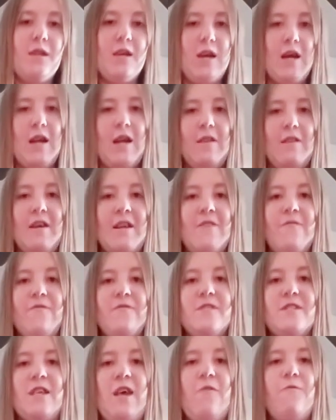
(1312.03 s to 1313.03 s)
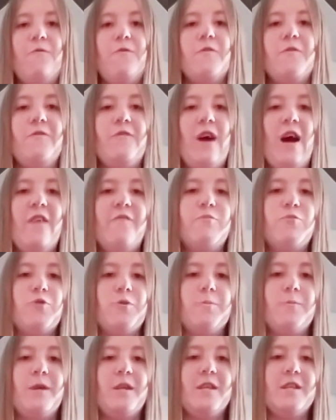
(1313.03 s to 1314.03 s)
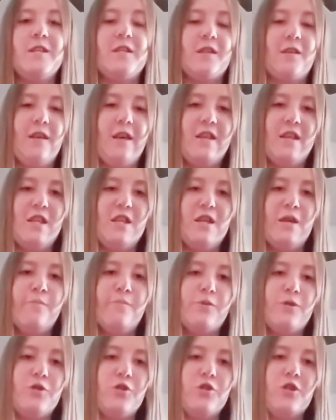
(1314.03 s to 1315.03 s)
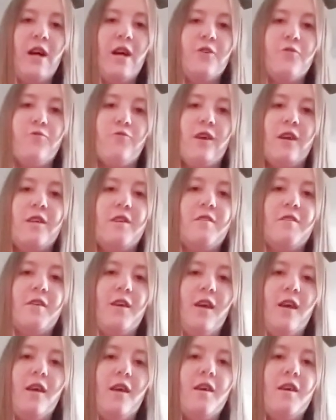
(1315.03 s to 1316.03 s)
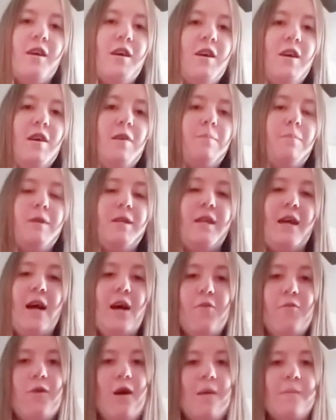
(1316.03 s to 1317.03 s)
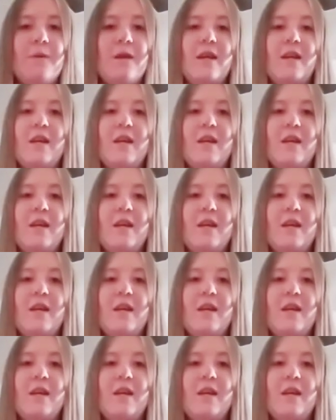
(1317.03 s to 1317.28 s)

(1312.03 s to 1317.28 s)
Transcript: and I let it sit for 5 more minutes to let the temperature kind of regulate. But now I'm going to